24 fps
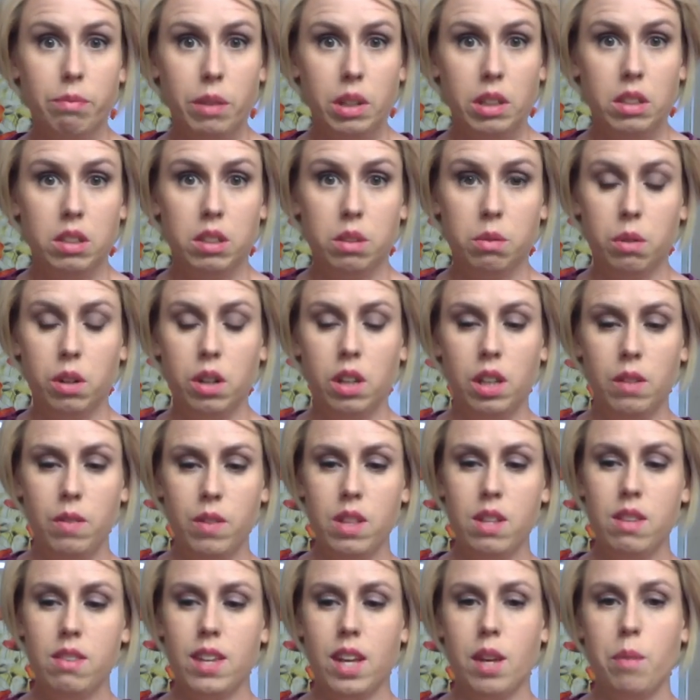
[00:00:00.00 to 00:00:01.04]
I just wanted to leave it
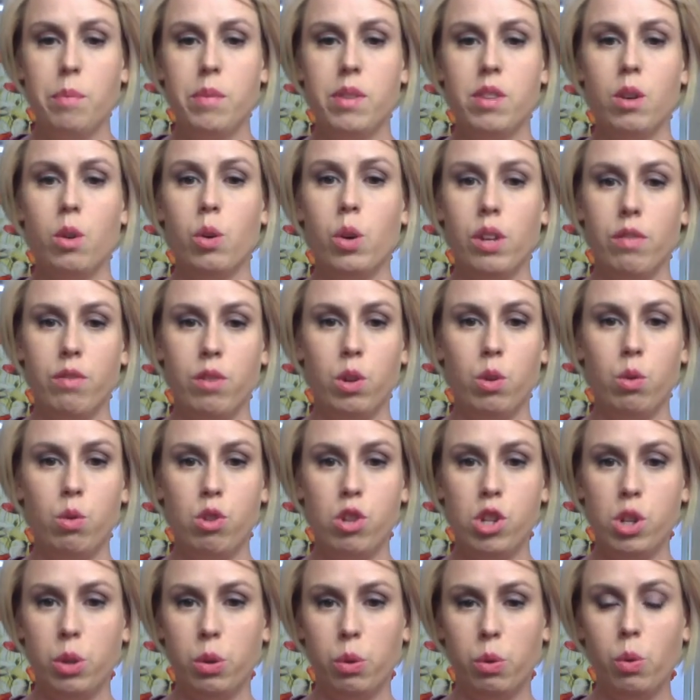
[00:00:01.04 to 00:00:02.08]
the same. So if you
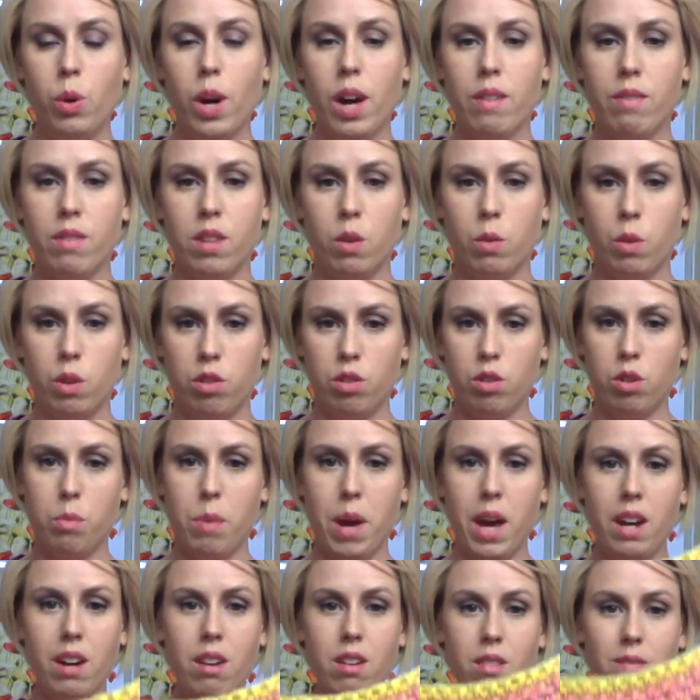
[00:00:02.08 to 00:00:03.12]
do have the original
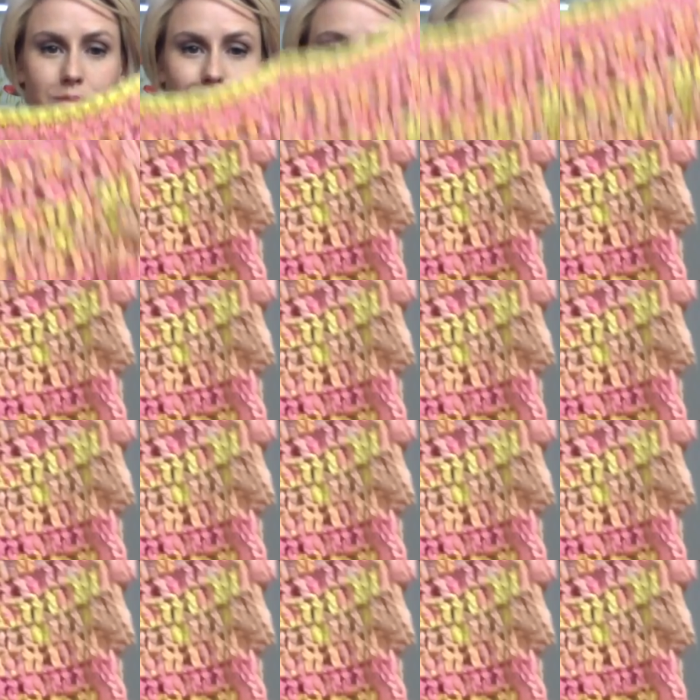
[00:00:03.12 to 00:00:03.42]
pattern,